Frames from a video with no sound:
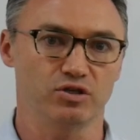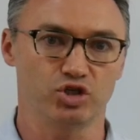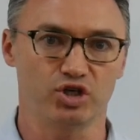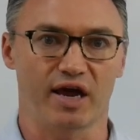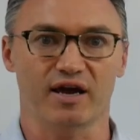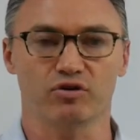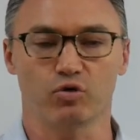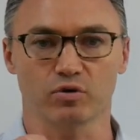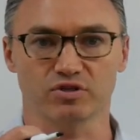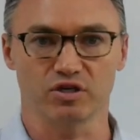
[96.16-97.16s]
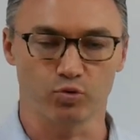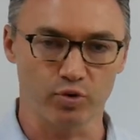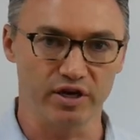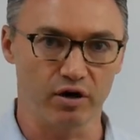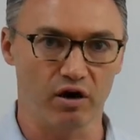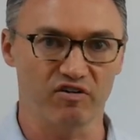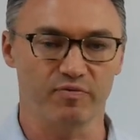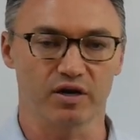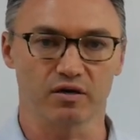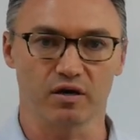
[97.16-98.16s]
Jack Dorsey, Reid
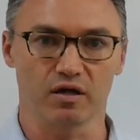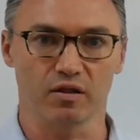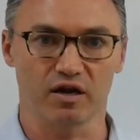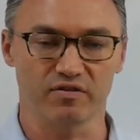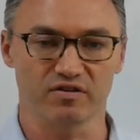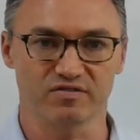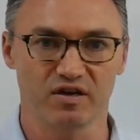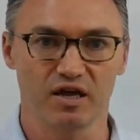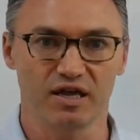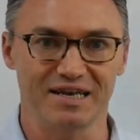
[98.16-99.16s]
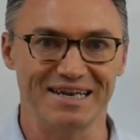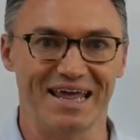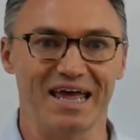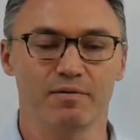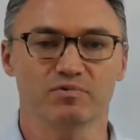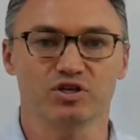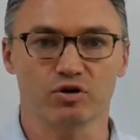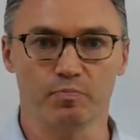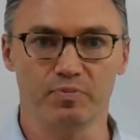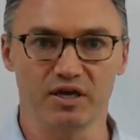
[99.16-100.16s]
Hoffman, a lot of these names
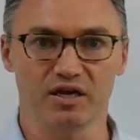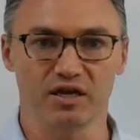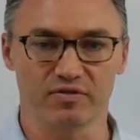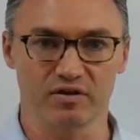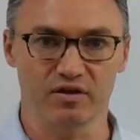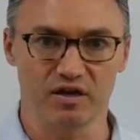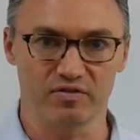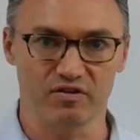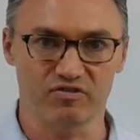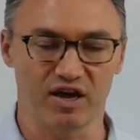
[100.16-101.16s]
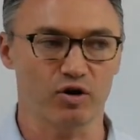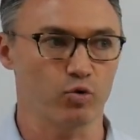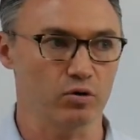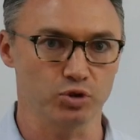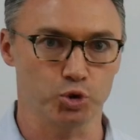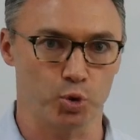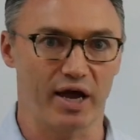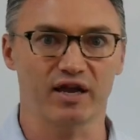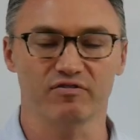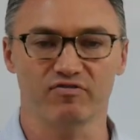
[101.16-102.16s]
that are big in the tech world.
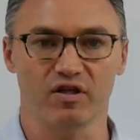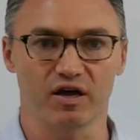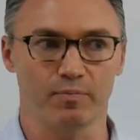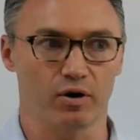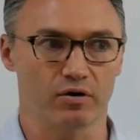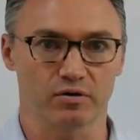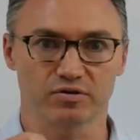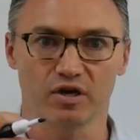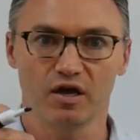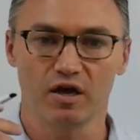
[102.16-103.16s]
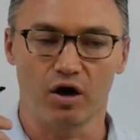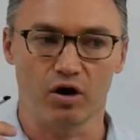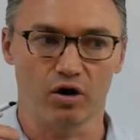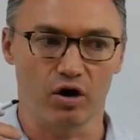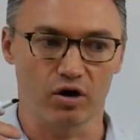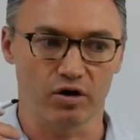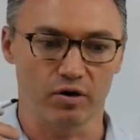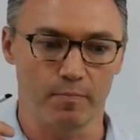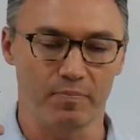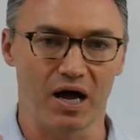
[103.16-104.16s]
Dragonfly Partners
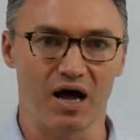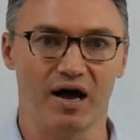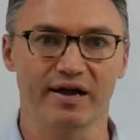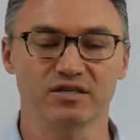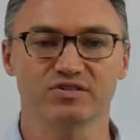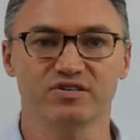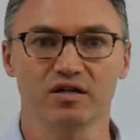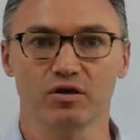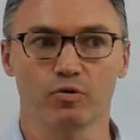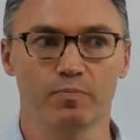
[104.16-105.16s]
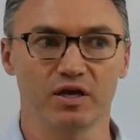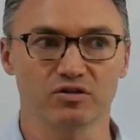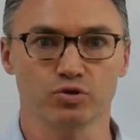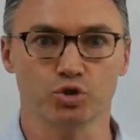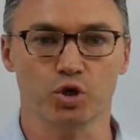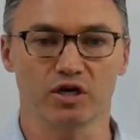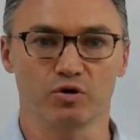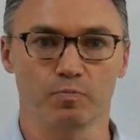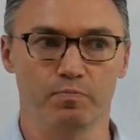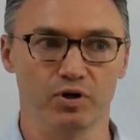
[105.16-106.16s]
are behind Celo because they're trying
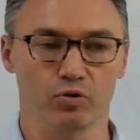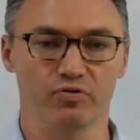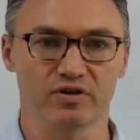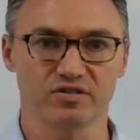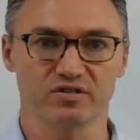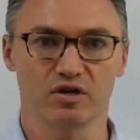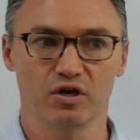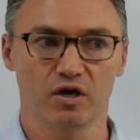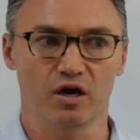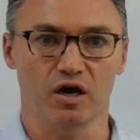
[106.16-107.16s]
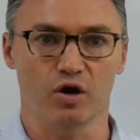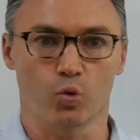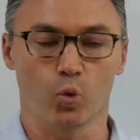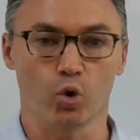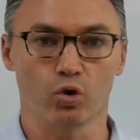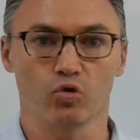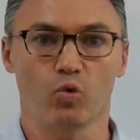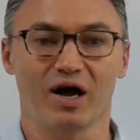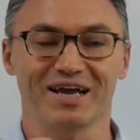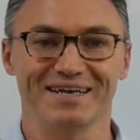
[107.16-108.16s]
to build this
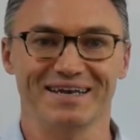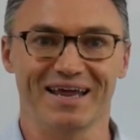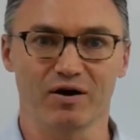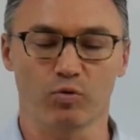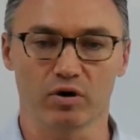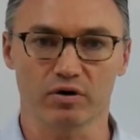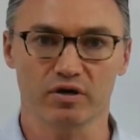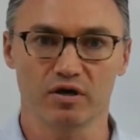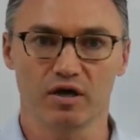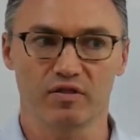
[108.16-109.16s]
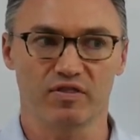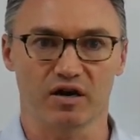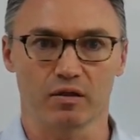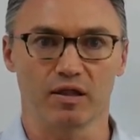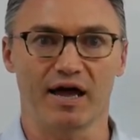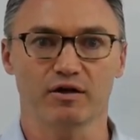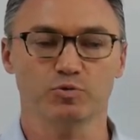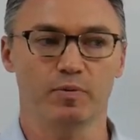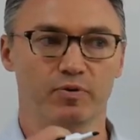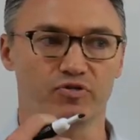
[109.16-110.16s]
worldwide network that
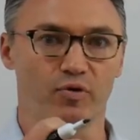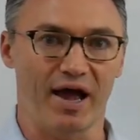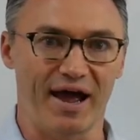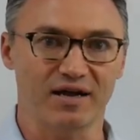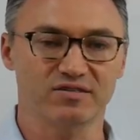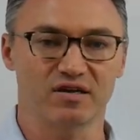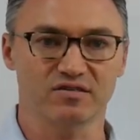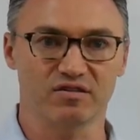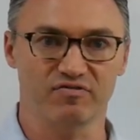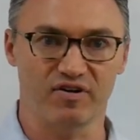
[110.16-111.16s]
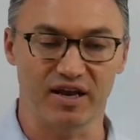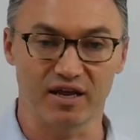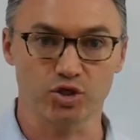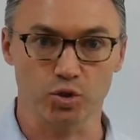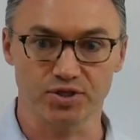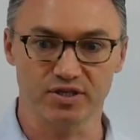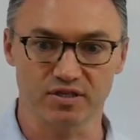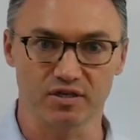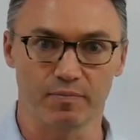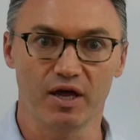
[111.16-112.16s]
allows people to access the financial
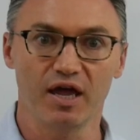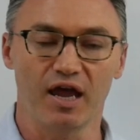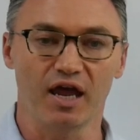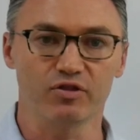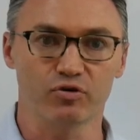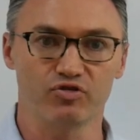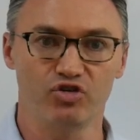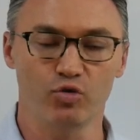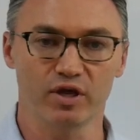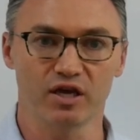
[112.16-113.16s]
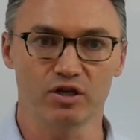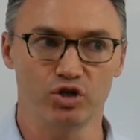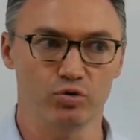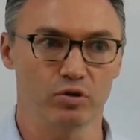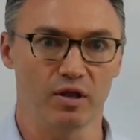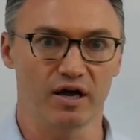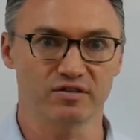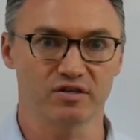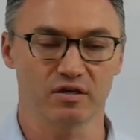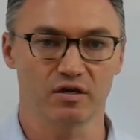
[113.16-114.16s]
system. And they're doing it
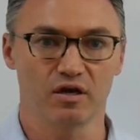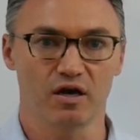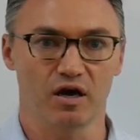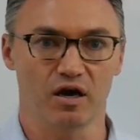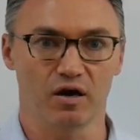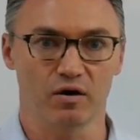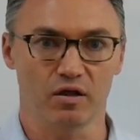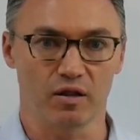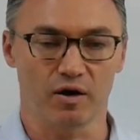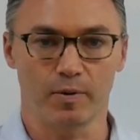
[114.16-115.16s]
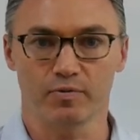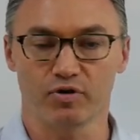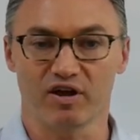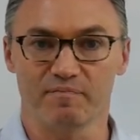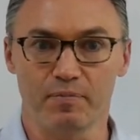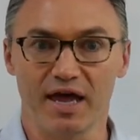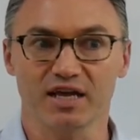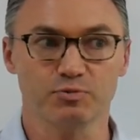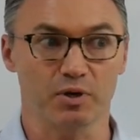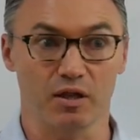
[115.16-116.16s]
utilizing, a lot of people don't have
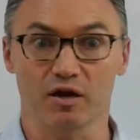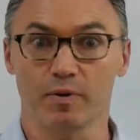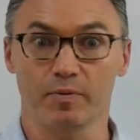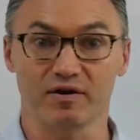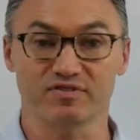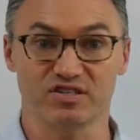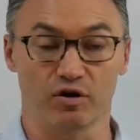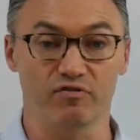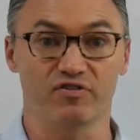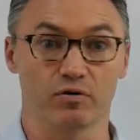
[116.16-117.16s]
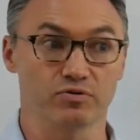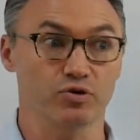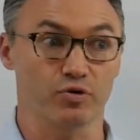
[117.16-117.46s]
banks, but a lot of people have cell phones.